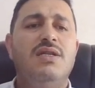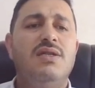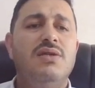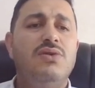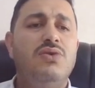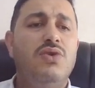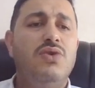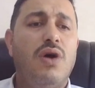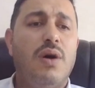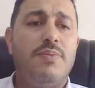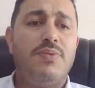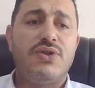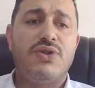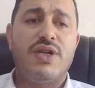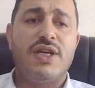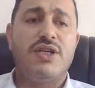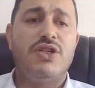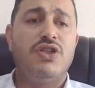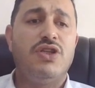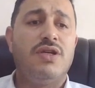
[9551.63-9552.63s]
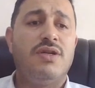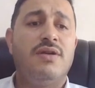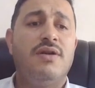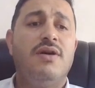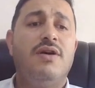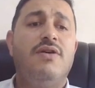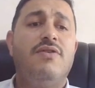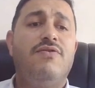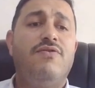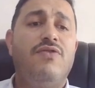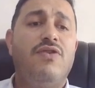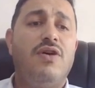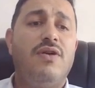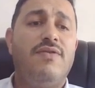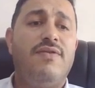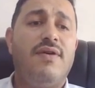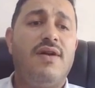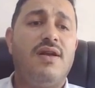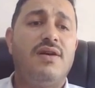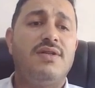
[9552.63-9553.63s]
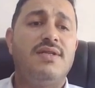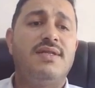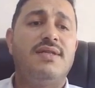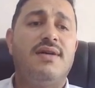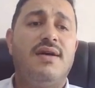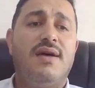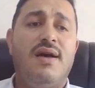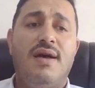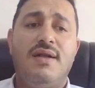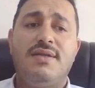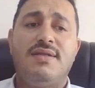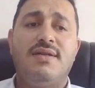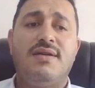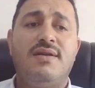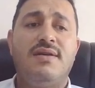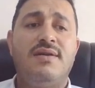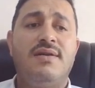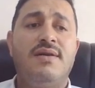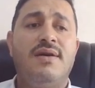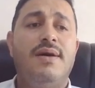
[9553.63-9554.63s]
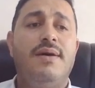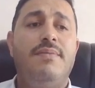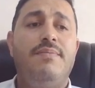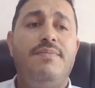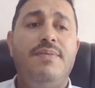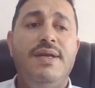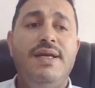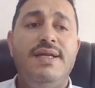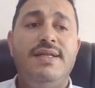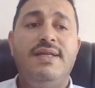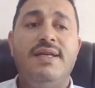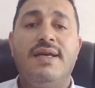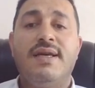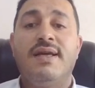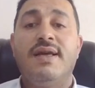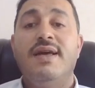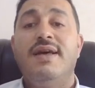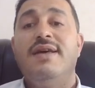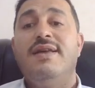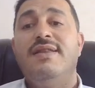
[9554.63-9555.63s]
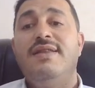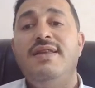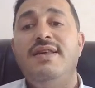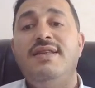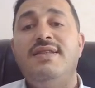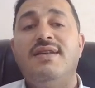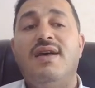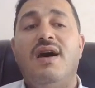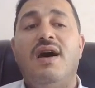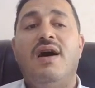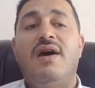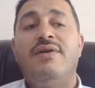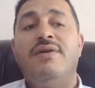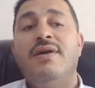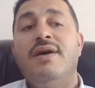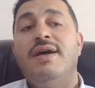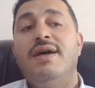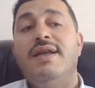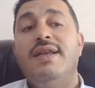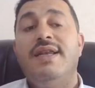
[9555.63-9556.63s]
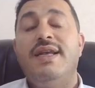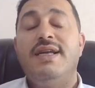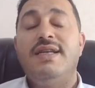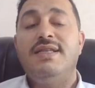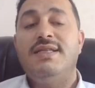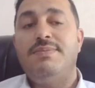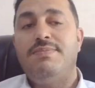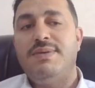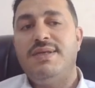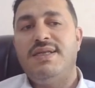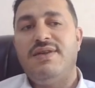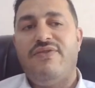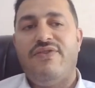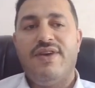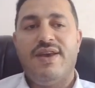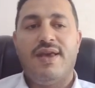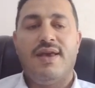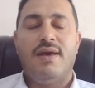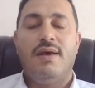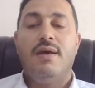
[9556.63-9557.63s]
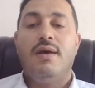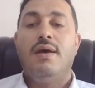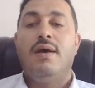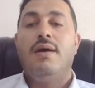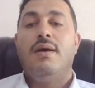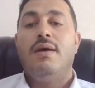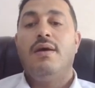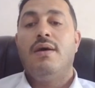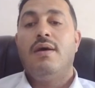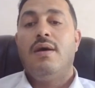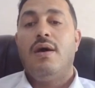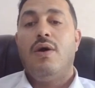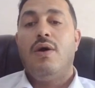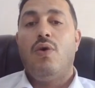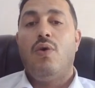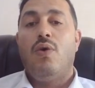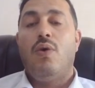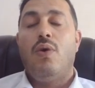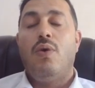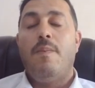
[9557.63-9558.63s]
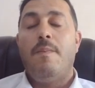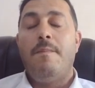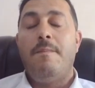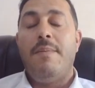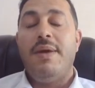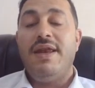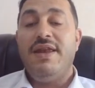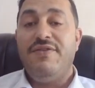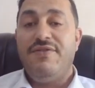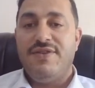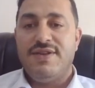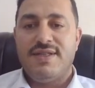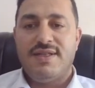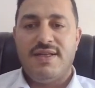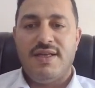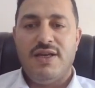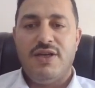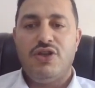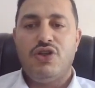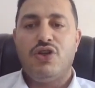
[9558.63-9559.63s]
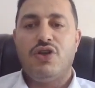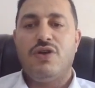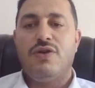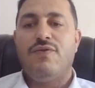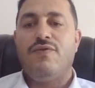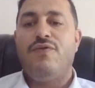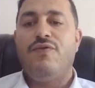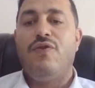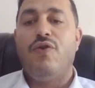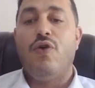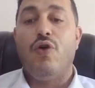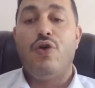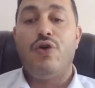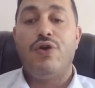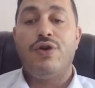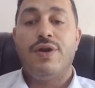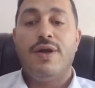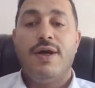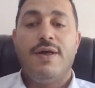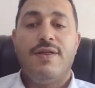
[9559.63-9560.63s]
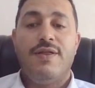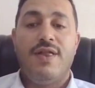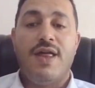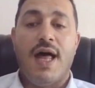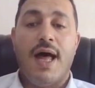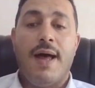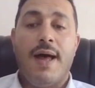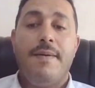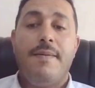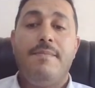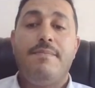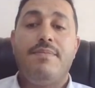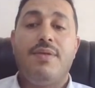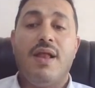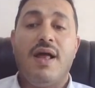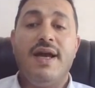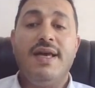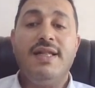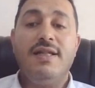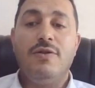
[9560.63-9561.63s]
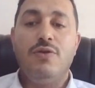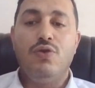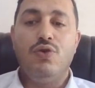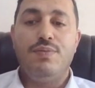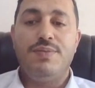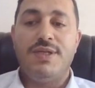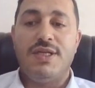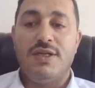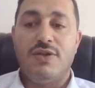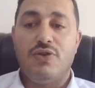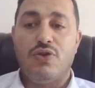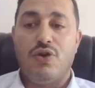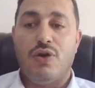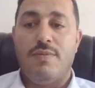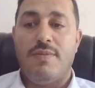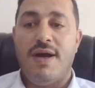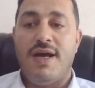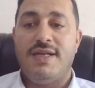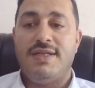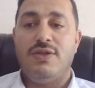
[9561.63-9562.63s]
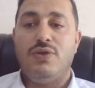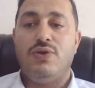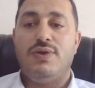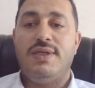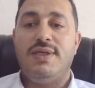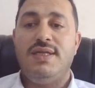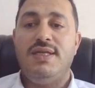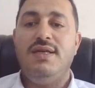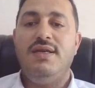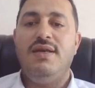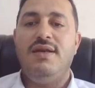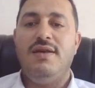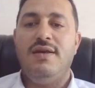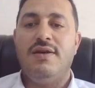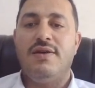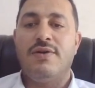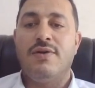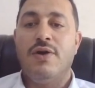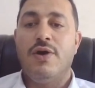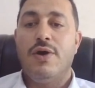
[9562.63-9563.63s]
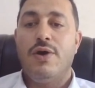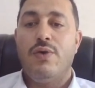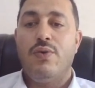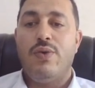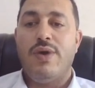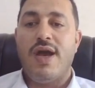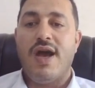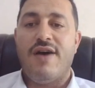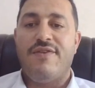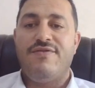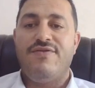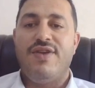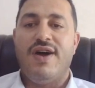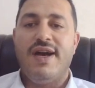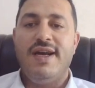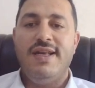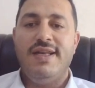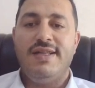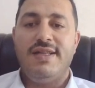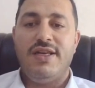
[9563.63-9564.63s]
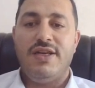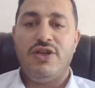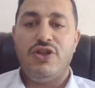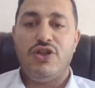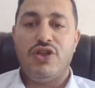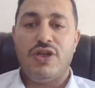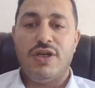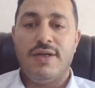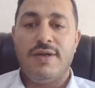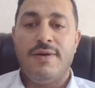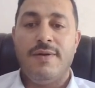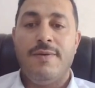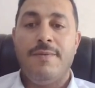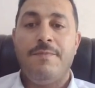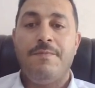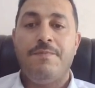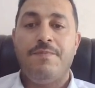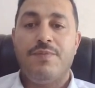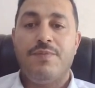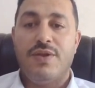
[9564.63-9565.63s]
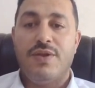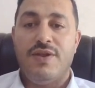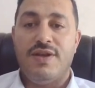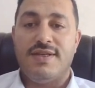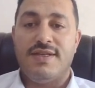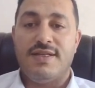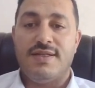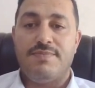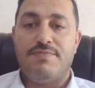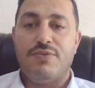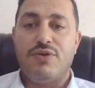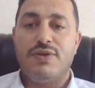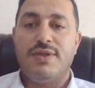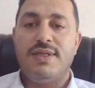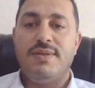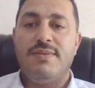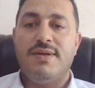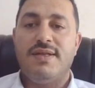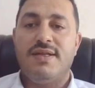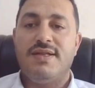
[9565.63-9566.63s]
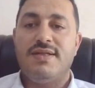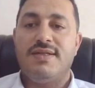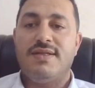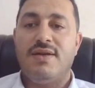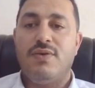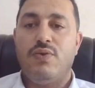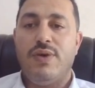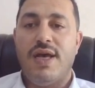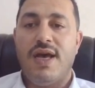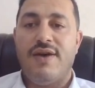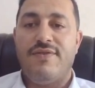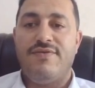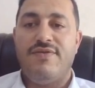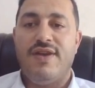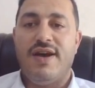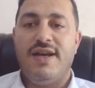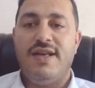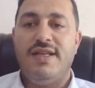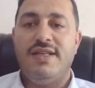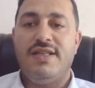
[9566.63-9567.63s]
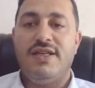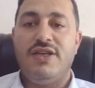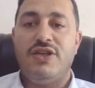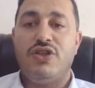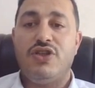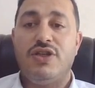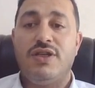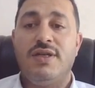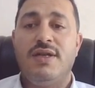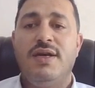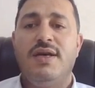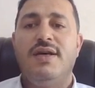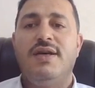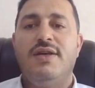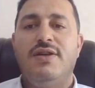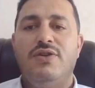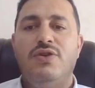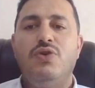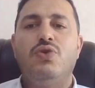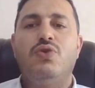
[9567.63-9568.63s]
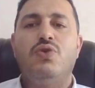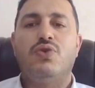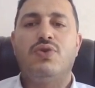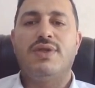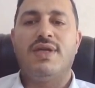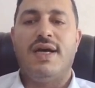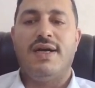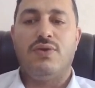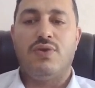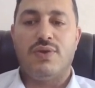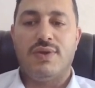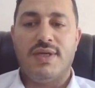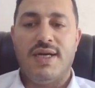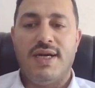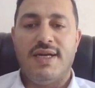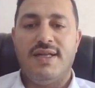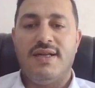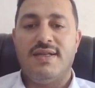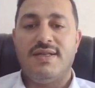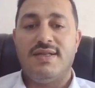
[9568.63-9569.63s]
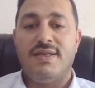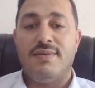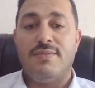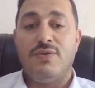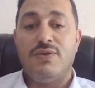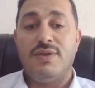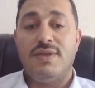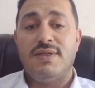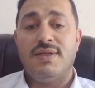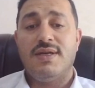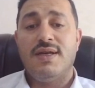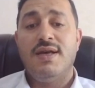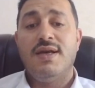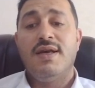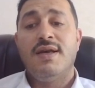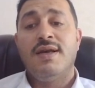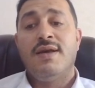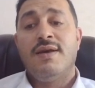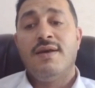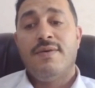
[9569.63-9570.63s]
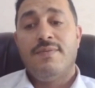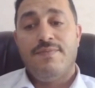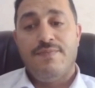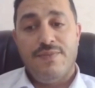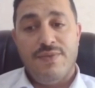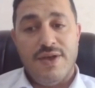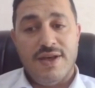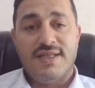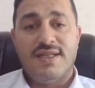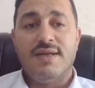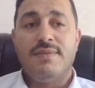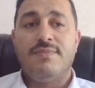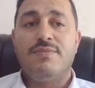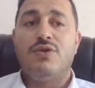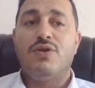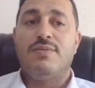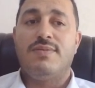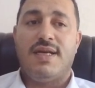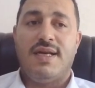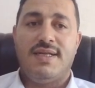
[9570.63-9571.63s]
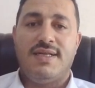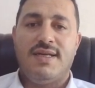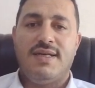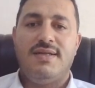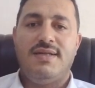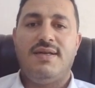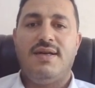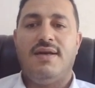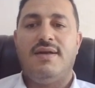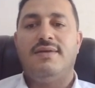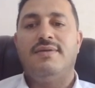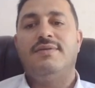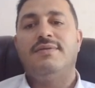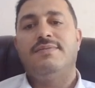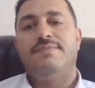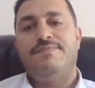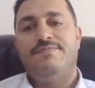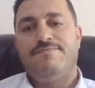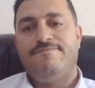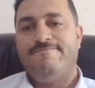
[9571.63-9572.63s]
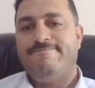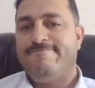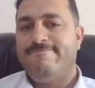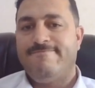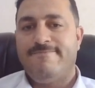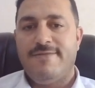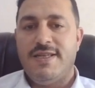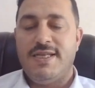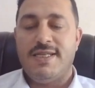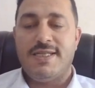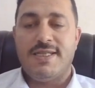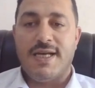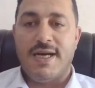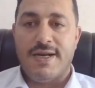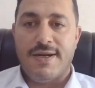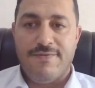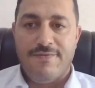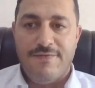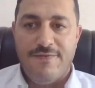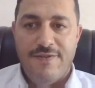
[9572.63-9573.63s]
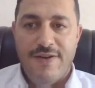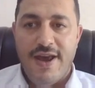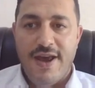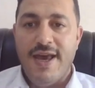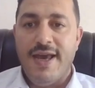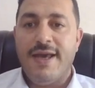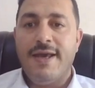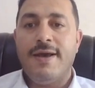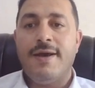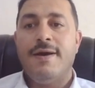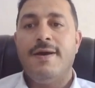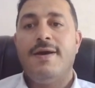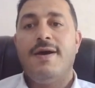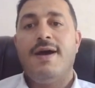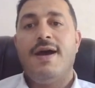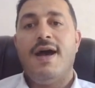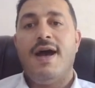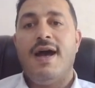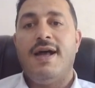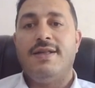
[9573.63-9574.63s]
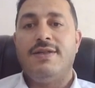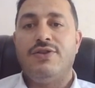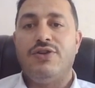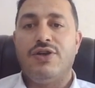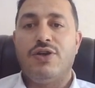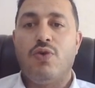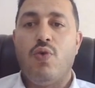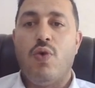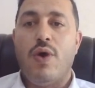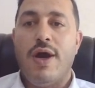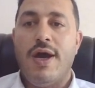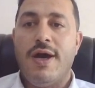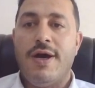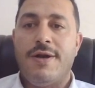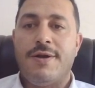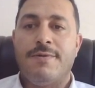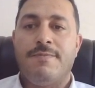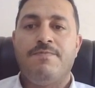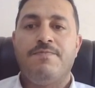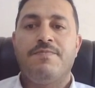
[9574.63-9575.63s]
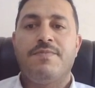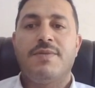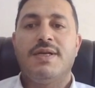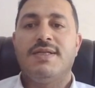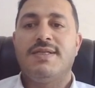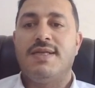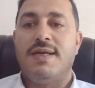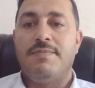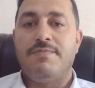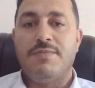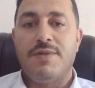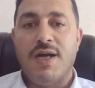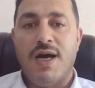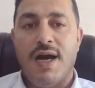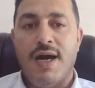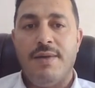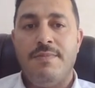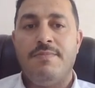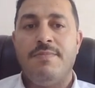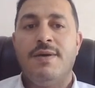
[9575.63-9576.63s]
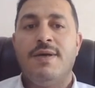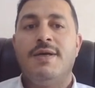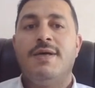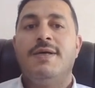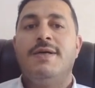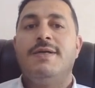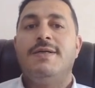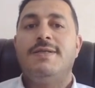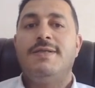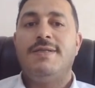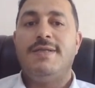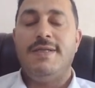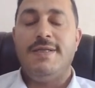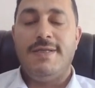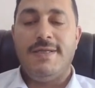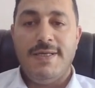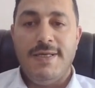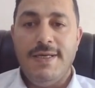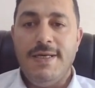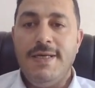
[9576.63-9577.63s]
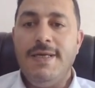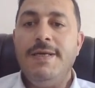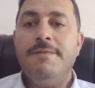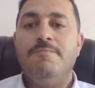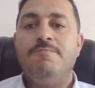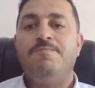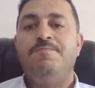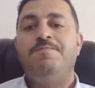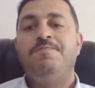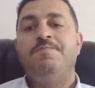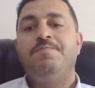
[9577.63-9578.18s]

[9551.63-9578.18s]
pseudo-obstruction, volvulus, ulcer, bleeding. These are non-specific manifestation for the blind loop syndrome. As you see here, we have dilatation. This is proximal distal. We have dilatation due to side-to-side anastomosis. The symptoms, as I said, these are vague and require sometime CT,